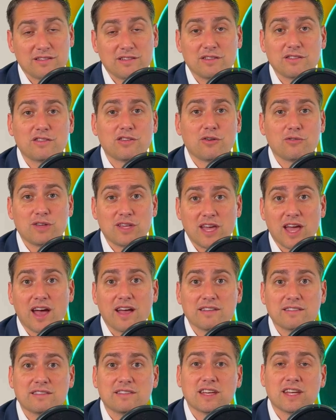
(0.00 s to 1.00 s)
And so,
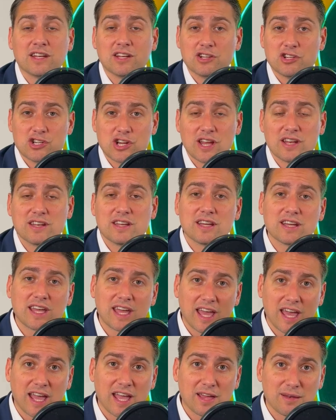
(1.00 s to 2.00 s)
yes, an agenda
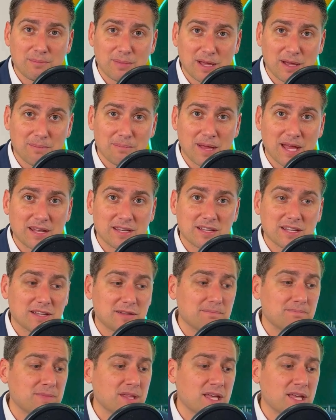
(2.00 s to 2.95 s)
can be amended.